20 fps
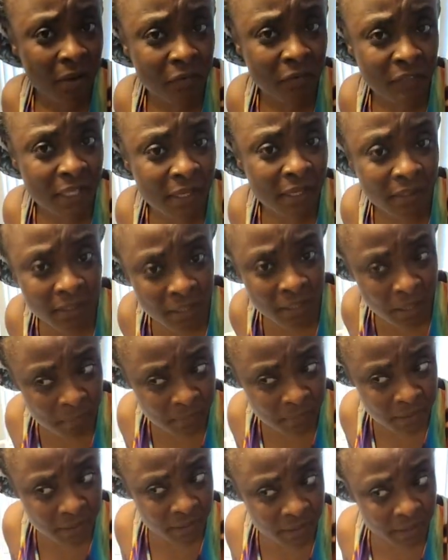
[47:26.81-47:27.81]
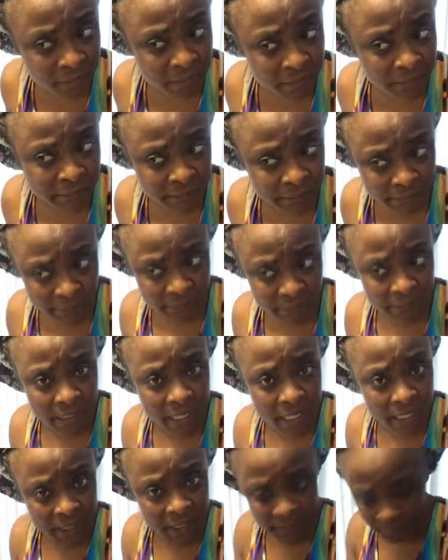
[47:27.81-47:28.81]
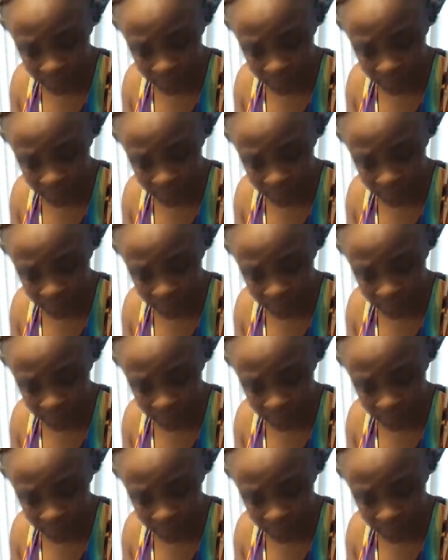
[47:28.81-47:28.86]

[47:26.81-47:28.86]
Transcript: over here commenting, okay?